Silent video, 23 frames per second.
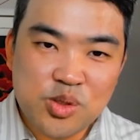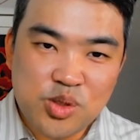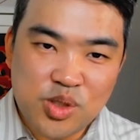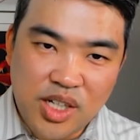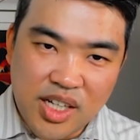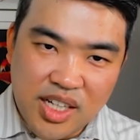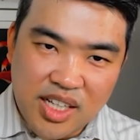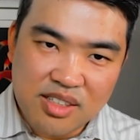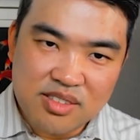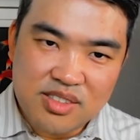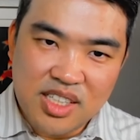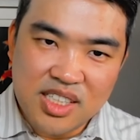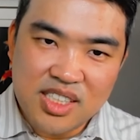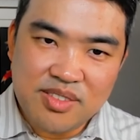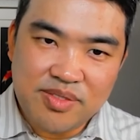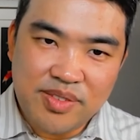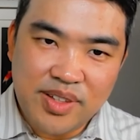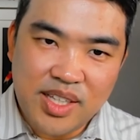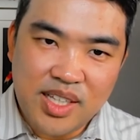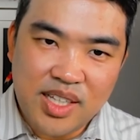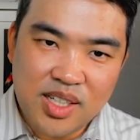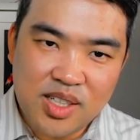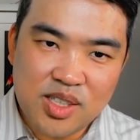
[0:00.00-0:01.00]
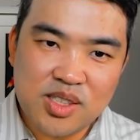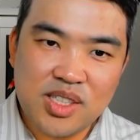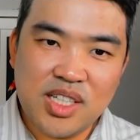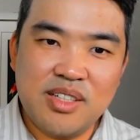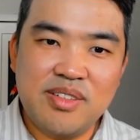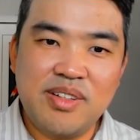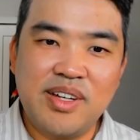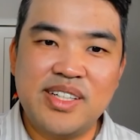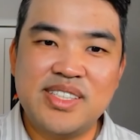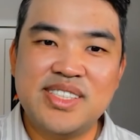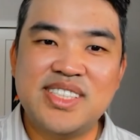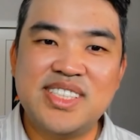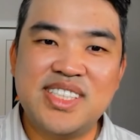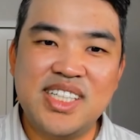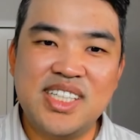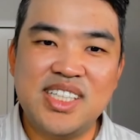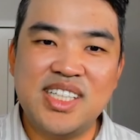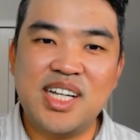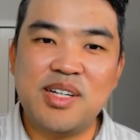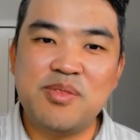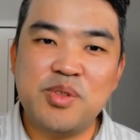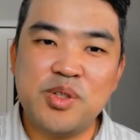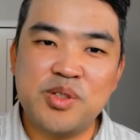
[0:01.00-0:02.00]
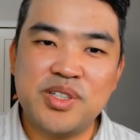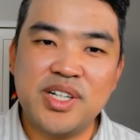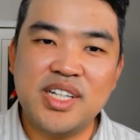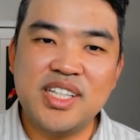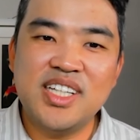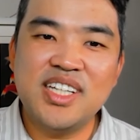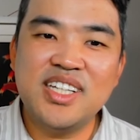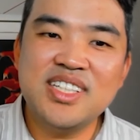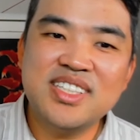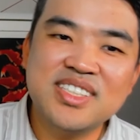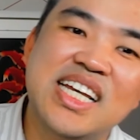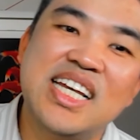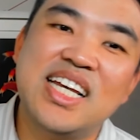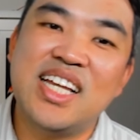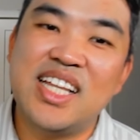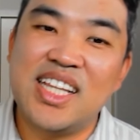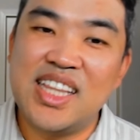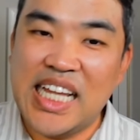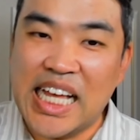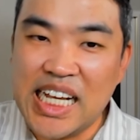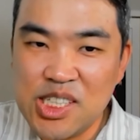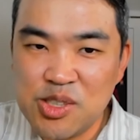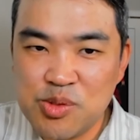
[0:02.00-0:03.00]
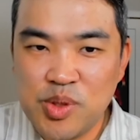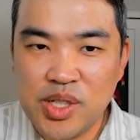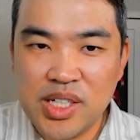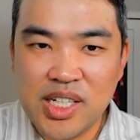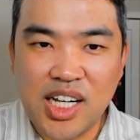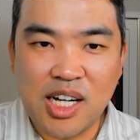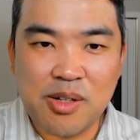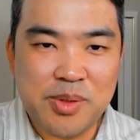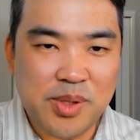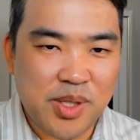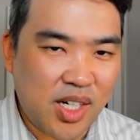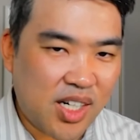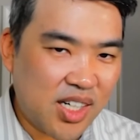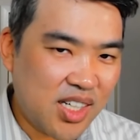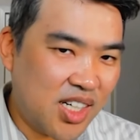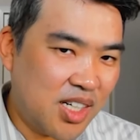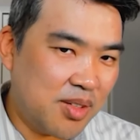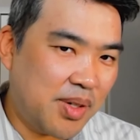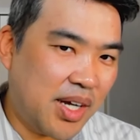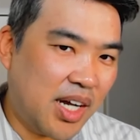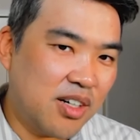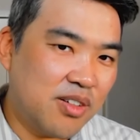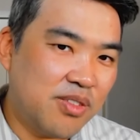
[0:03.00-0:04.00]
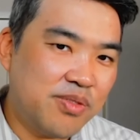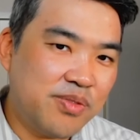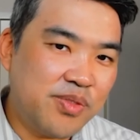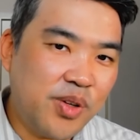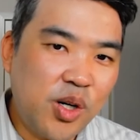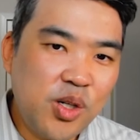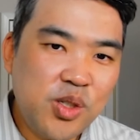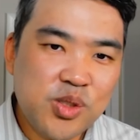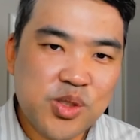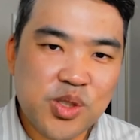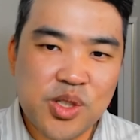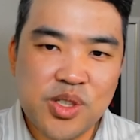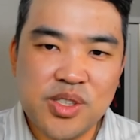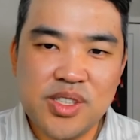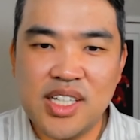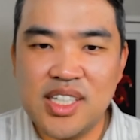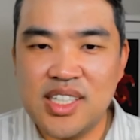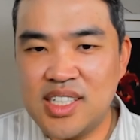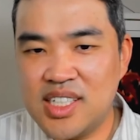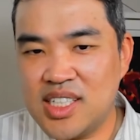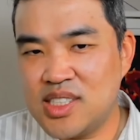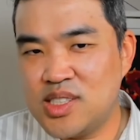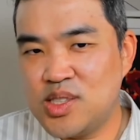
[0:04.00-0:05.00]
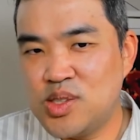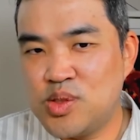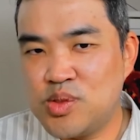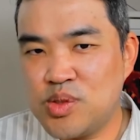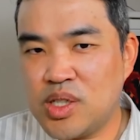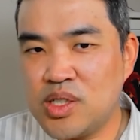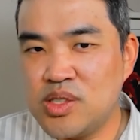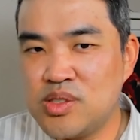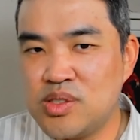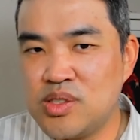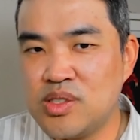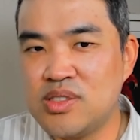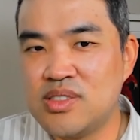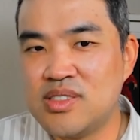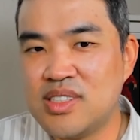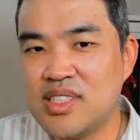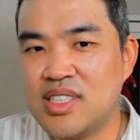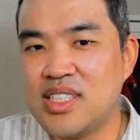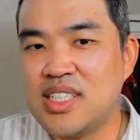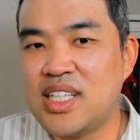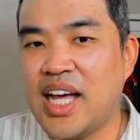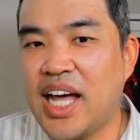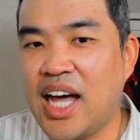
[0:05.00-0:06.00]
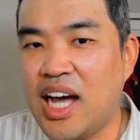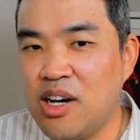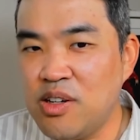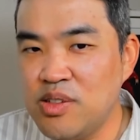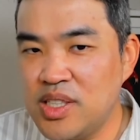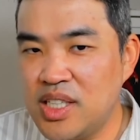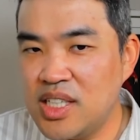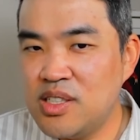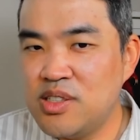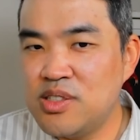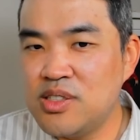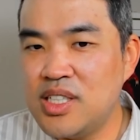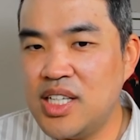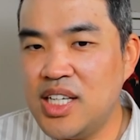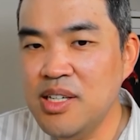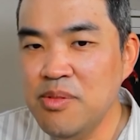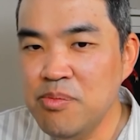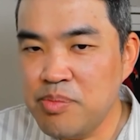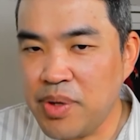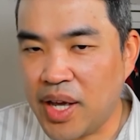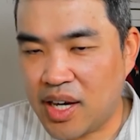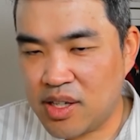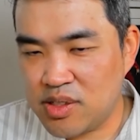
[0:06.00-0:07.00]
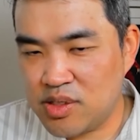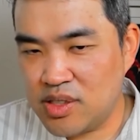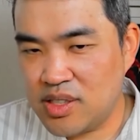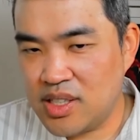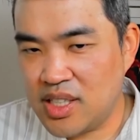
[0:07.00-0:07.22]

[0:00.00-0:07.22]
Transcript: check out these videos if you haven't seen them already. Next week, I'll be talking about feng shui and construction and how they could impact your